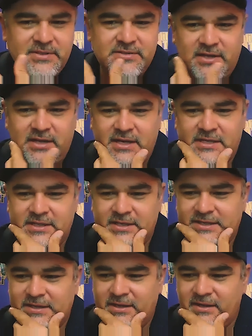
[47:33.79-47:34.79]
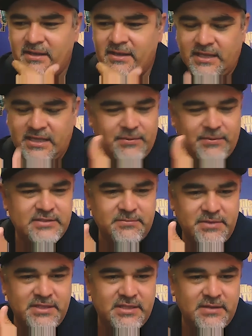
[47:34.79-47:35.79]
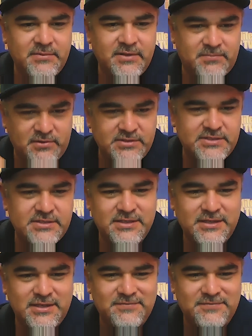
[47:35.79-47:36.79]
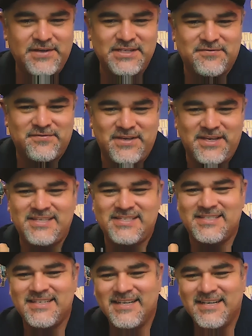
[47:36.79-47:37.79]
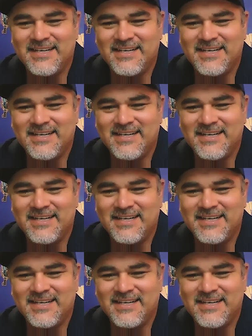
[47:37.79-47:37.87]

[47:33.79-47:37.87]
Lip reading: I can't wait to meet them in person, face to face.